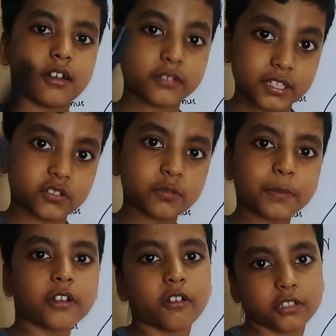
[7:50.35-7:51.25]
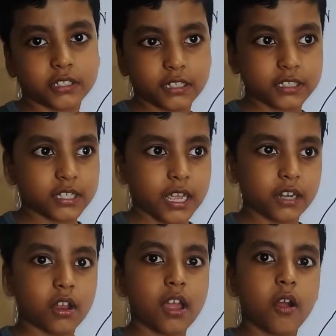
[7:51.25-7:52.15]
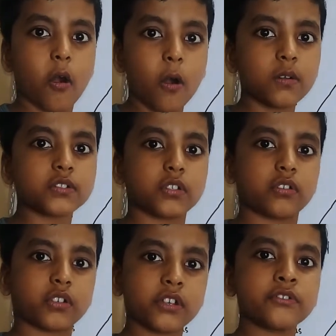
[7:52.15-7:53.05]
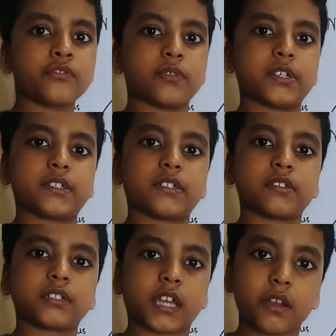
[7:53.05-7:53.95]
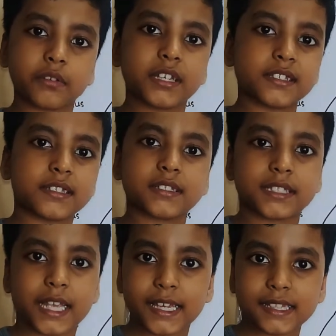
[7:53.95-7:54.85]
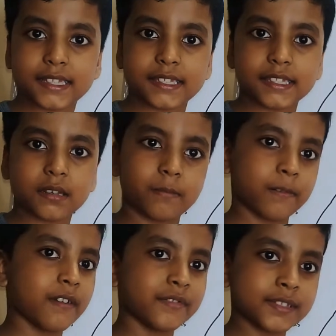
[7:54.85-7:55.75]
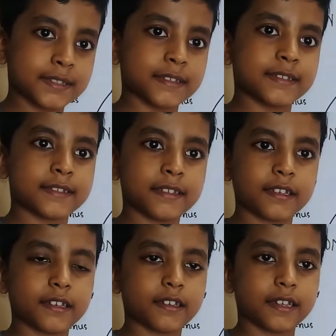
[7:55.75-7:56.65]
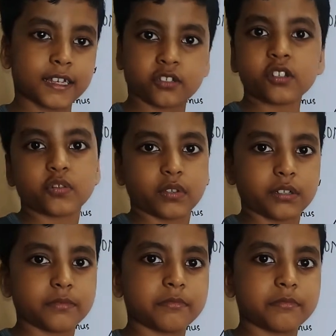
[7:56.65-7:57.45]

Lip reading: Earth has supercontinents and also countries, counties, states, provinces, etc.